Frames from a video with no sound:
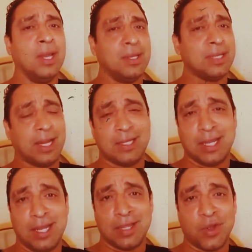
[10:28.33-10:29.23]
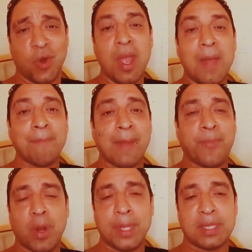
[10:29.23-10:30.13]
that he did years ago. My
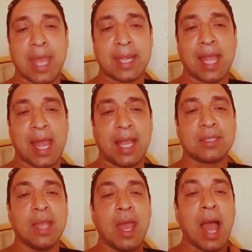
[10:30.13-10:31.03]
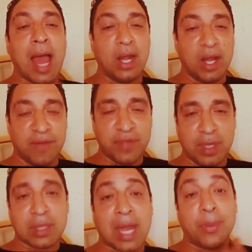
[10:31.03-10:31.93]
point is that, guys, I love
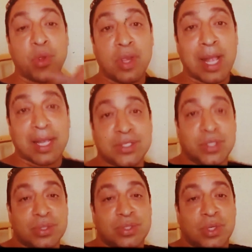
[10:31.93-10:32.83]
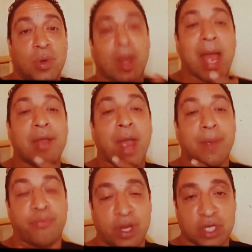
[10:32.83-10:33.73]
this. I know you guys do too. I
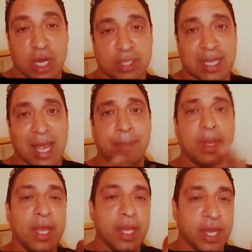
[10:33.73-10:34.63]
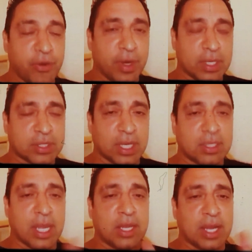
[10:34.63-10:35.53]
appreciate your time. Here it is
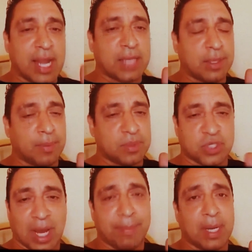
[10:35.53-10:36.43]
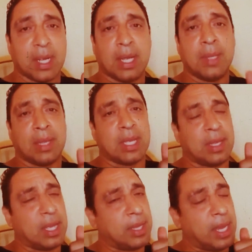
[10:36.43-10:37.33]
Sunday, and you guys are chiming in,
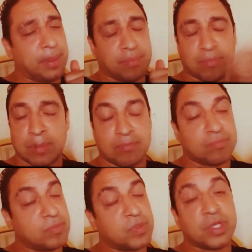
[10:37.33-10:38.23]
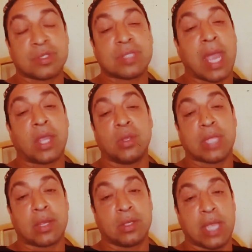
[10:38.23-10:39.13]
and just thank
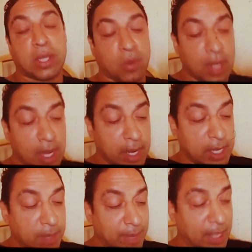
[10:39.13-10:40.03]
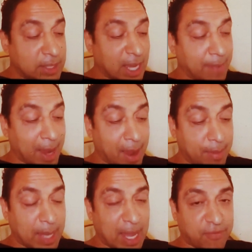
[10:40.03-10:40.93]
you. In the meantime, I am
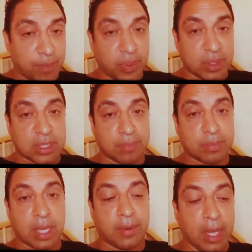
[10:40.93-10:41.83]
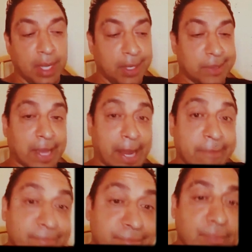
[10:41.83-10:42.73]
going to have to put something
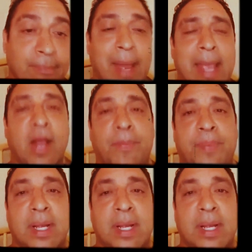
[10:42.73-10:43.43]
that might help you